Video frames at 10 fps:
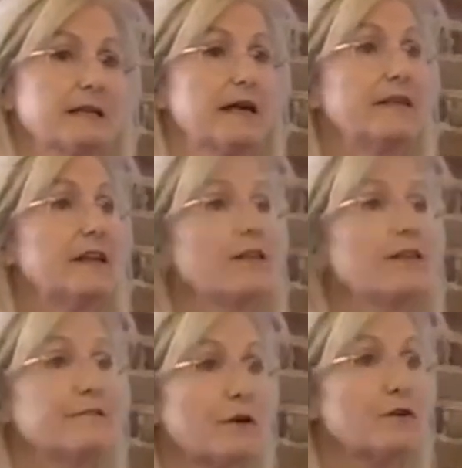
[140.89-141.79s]
And then on the
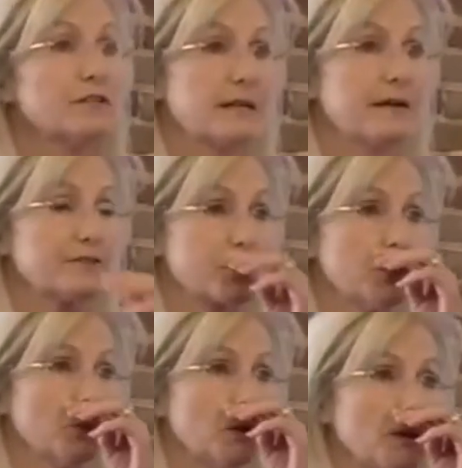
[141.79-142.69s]
first day of
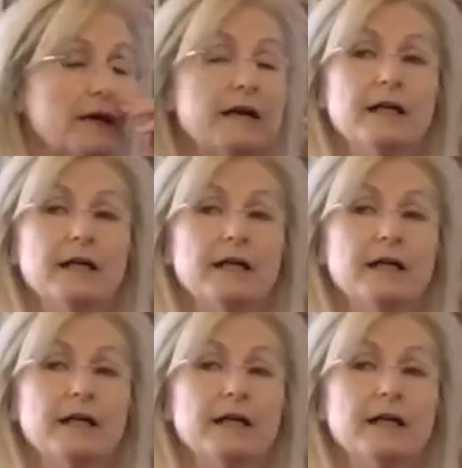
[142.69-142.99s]
school,